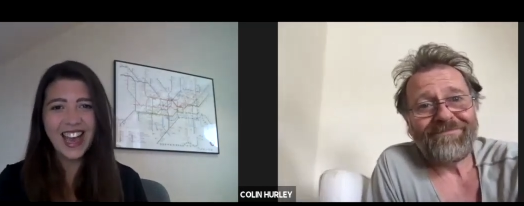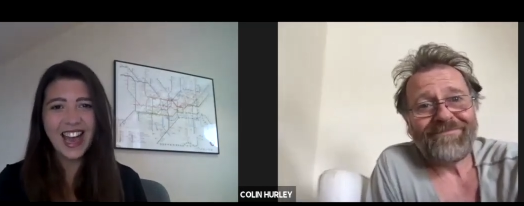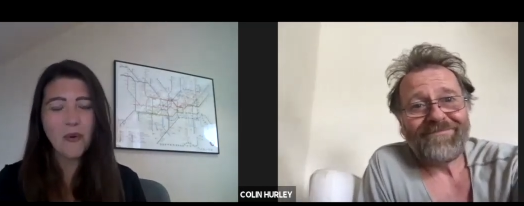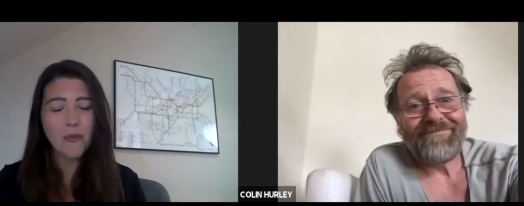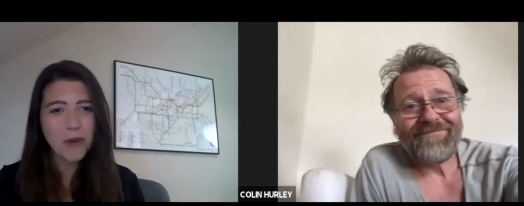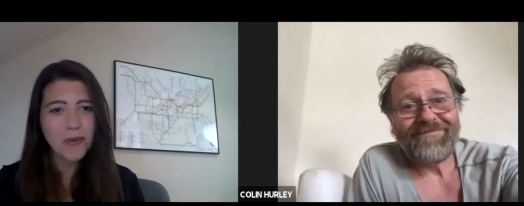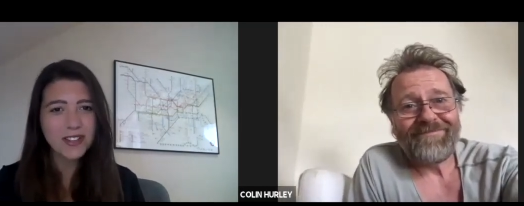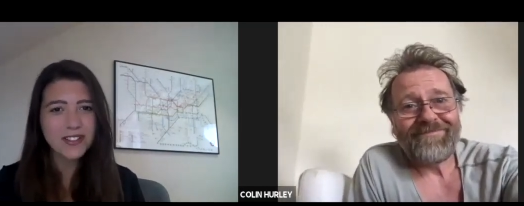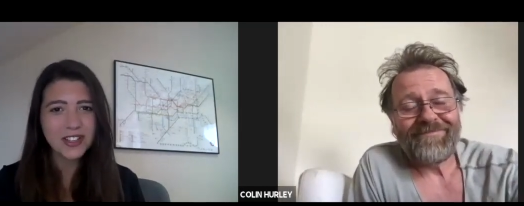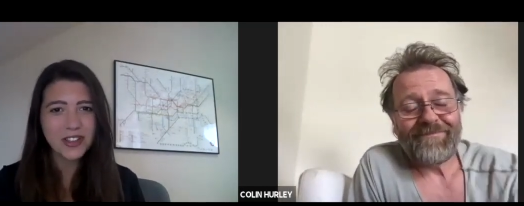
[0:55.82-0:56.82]
Speaker 1: And
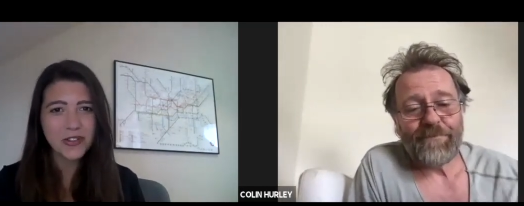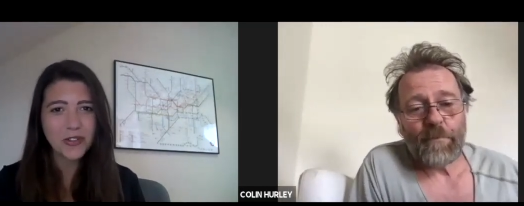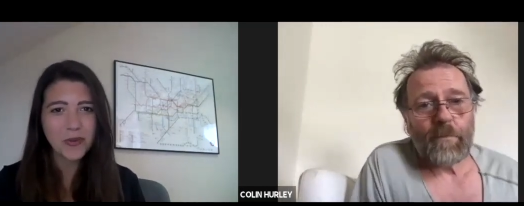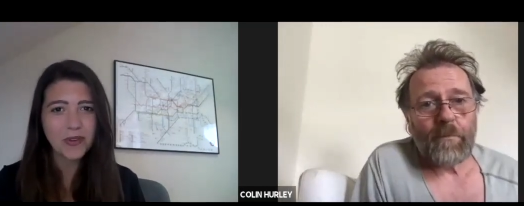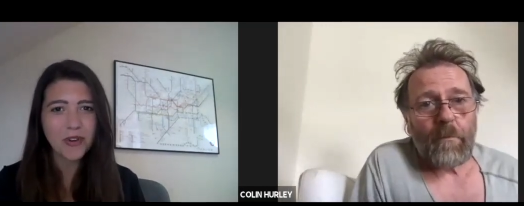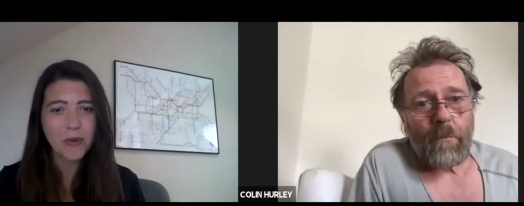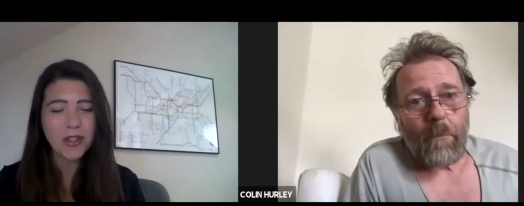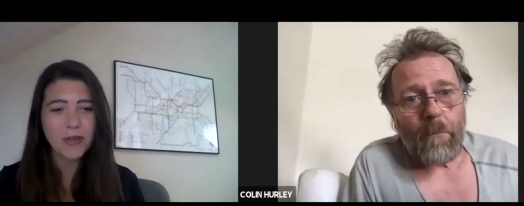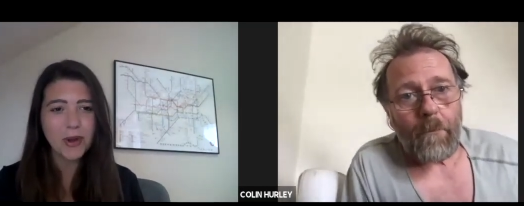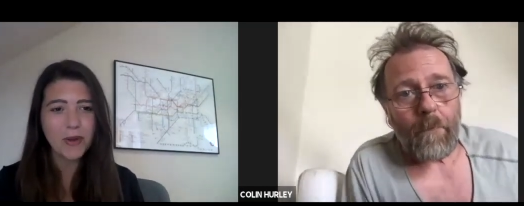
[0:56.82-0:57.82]
whereabouts are you streaming from at the
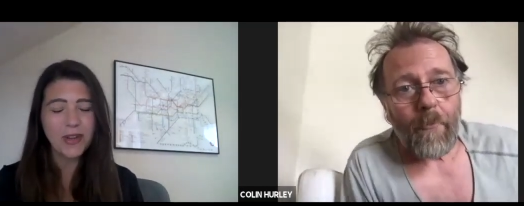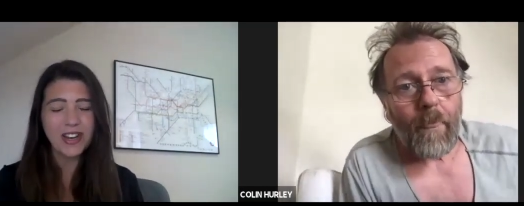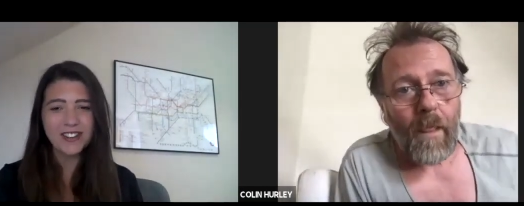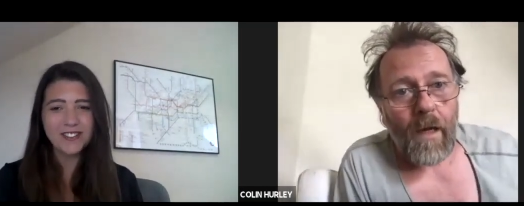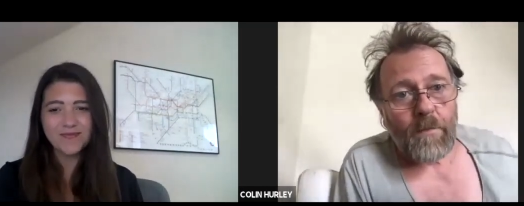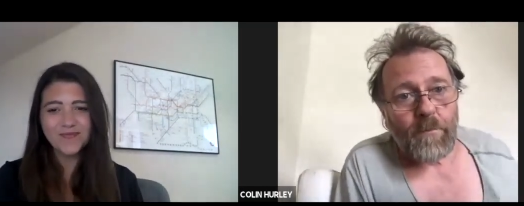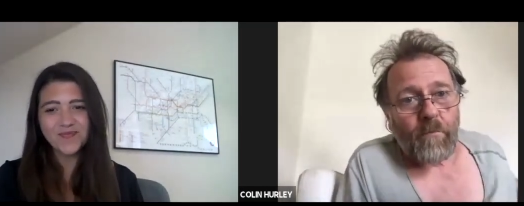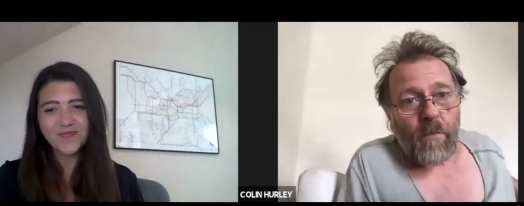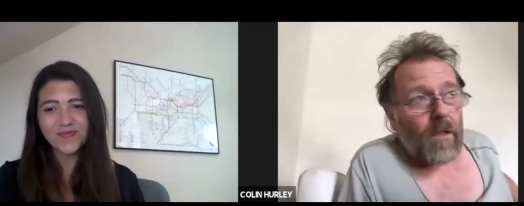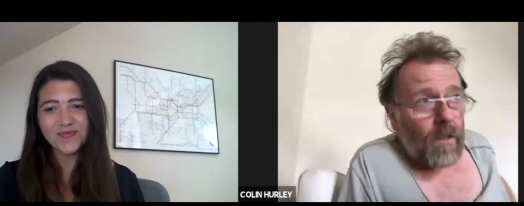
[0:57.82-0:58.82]
moment?
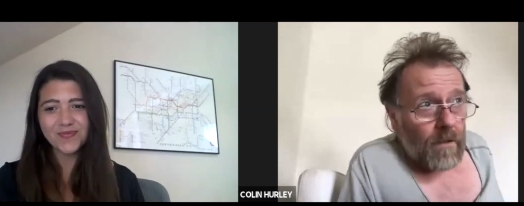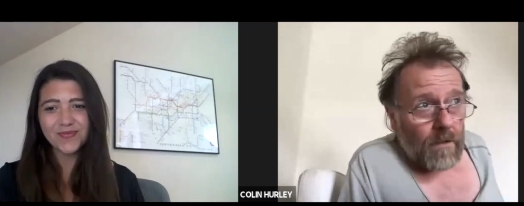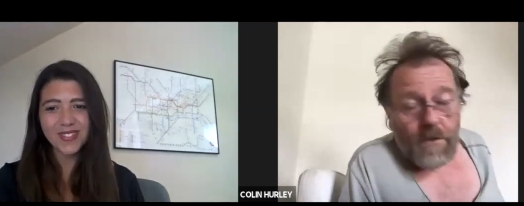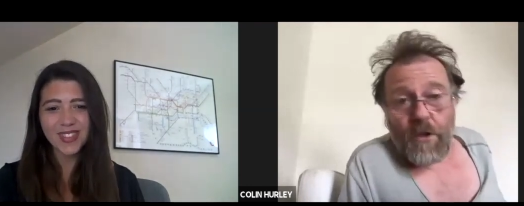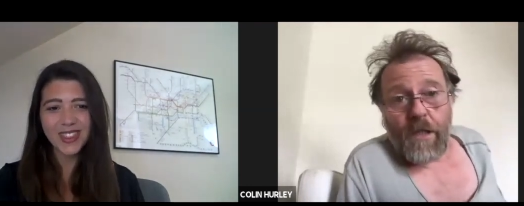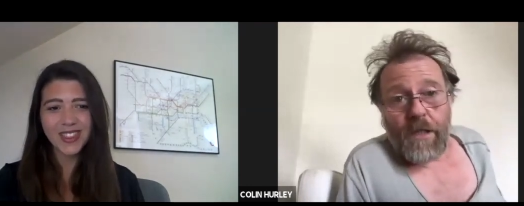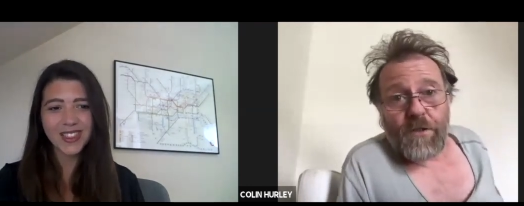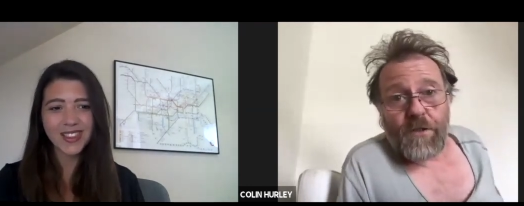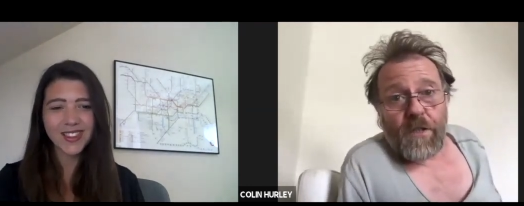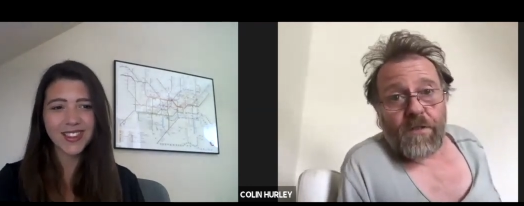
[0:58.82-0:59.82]
Speaker 2: Dulwich,
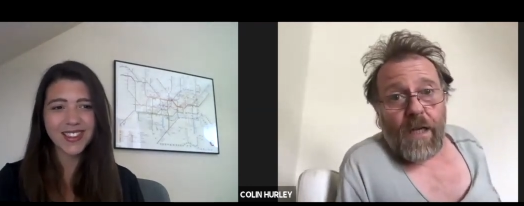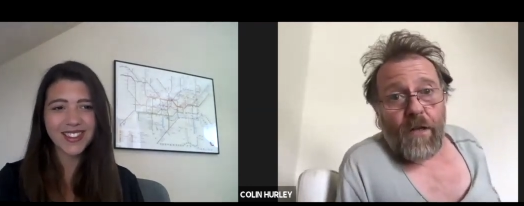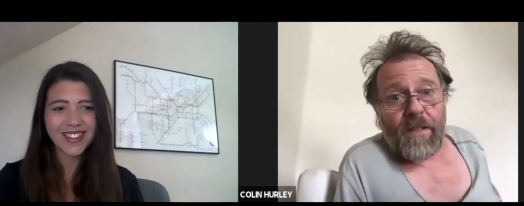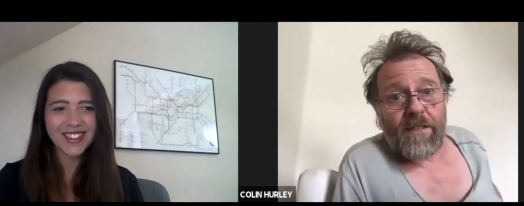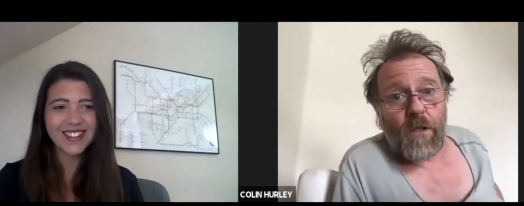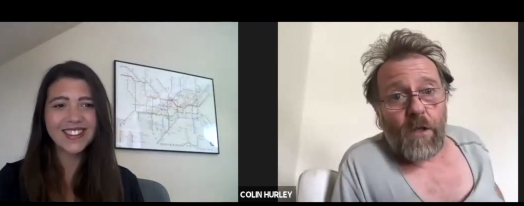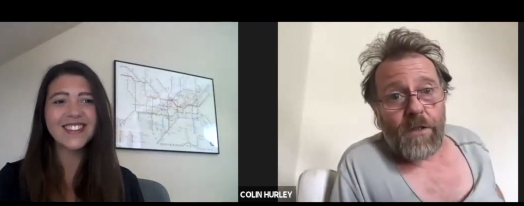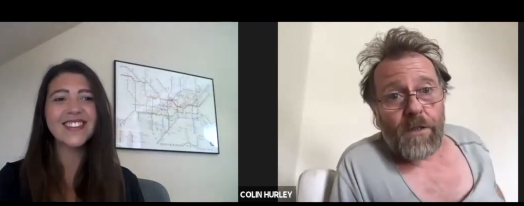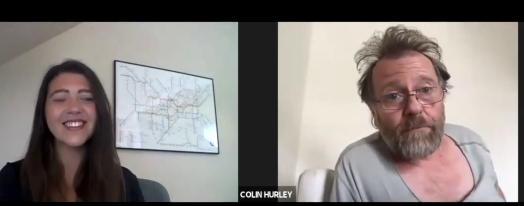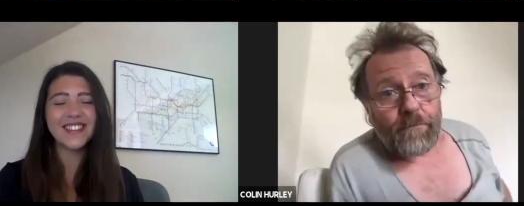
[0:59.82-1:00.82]
South East
Speaker 1: London.
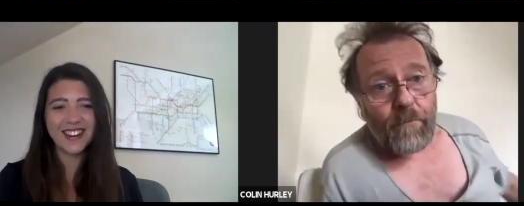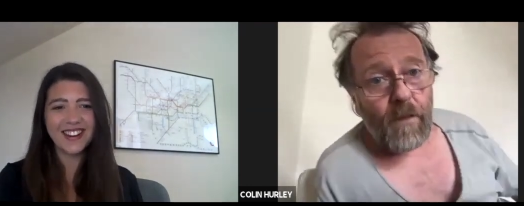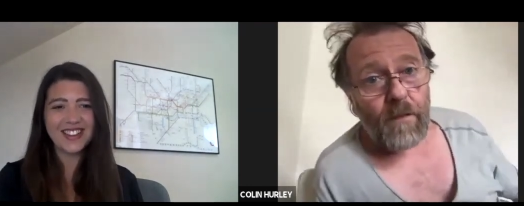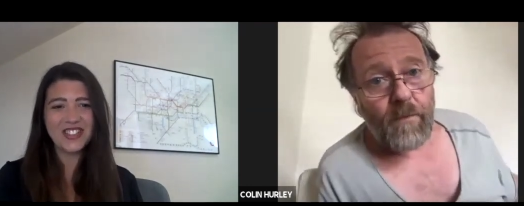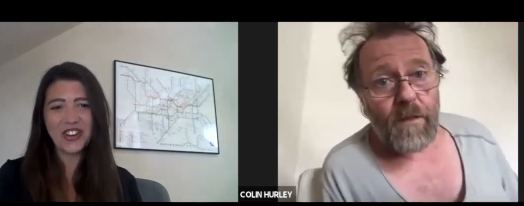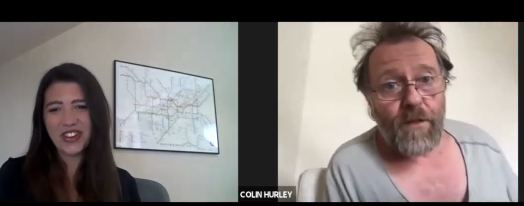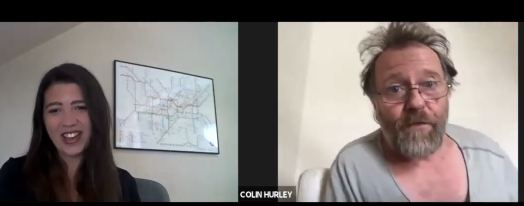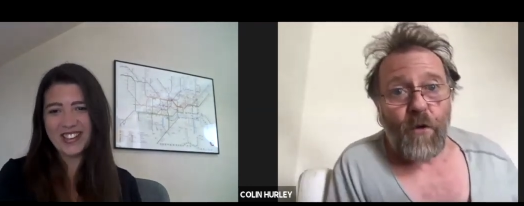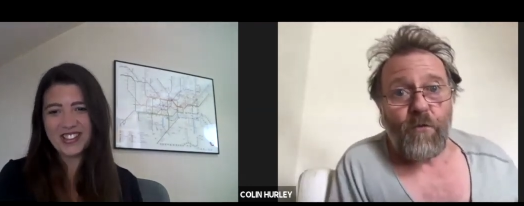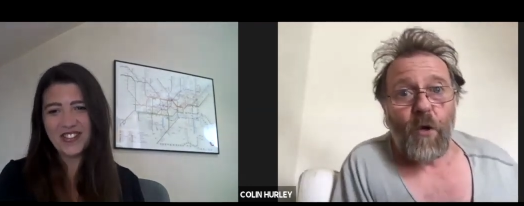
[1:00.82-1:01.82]
Dulwich, okay,
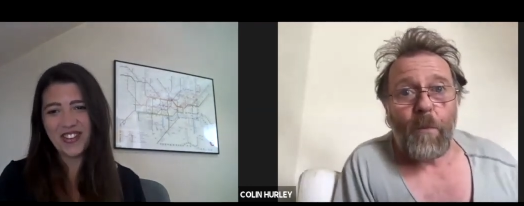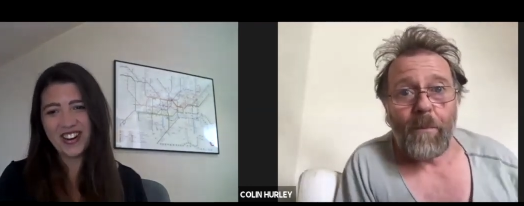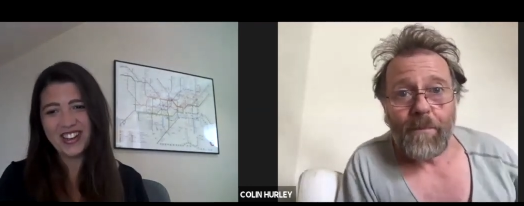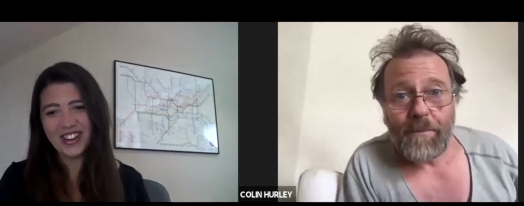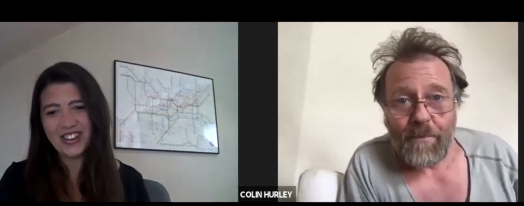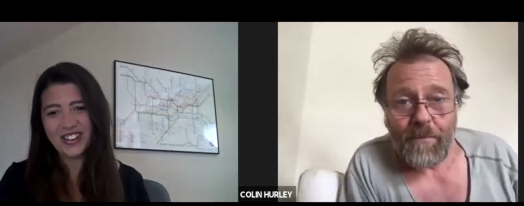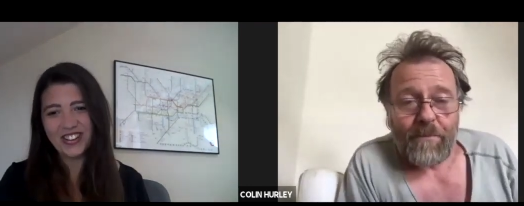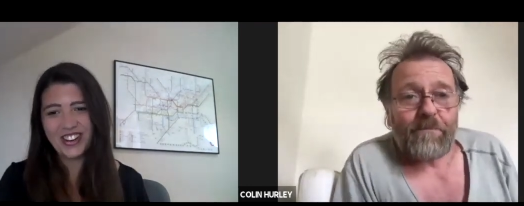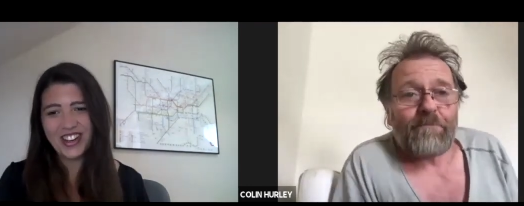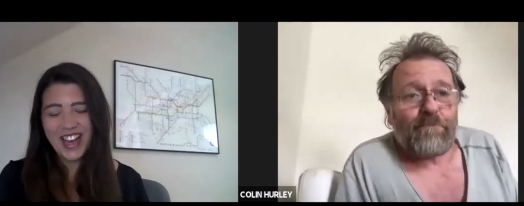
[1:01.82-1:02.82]
so very
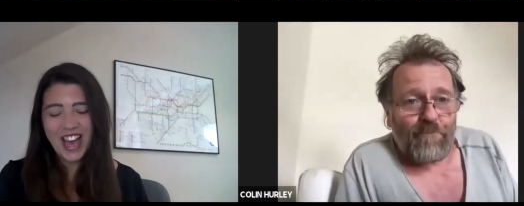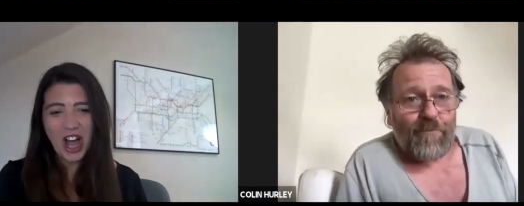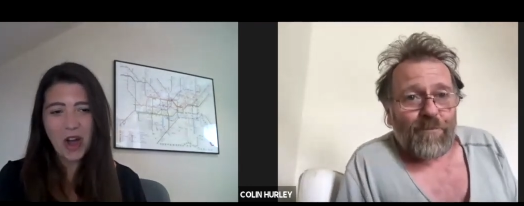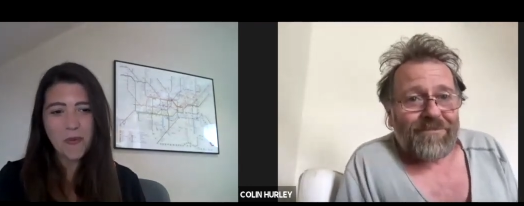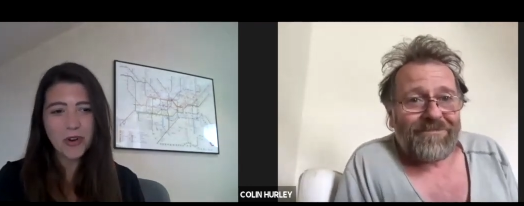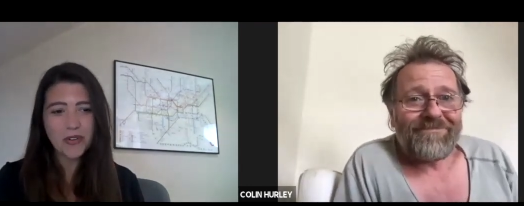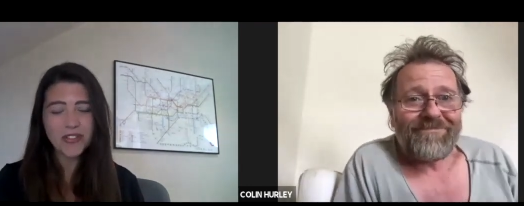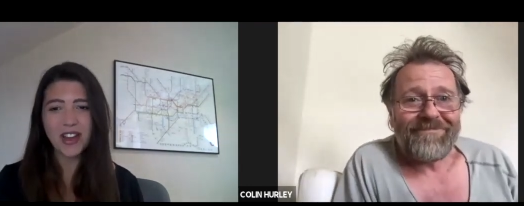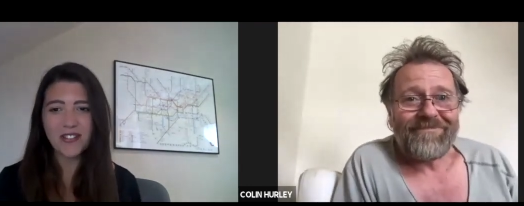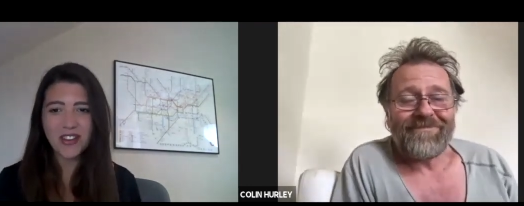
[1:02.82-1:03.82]
local. Um, and obviously,
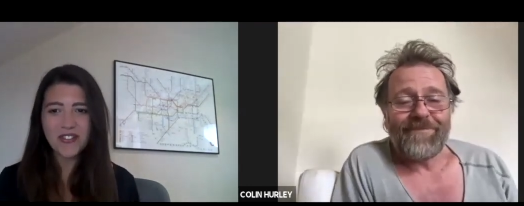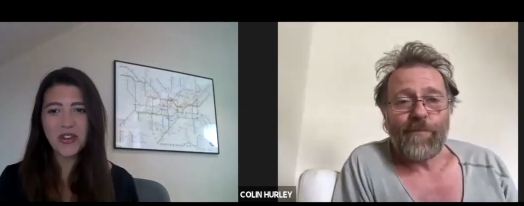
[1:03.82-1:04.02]
I've given you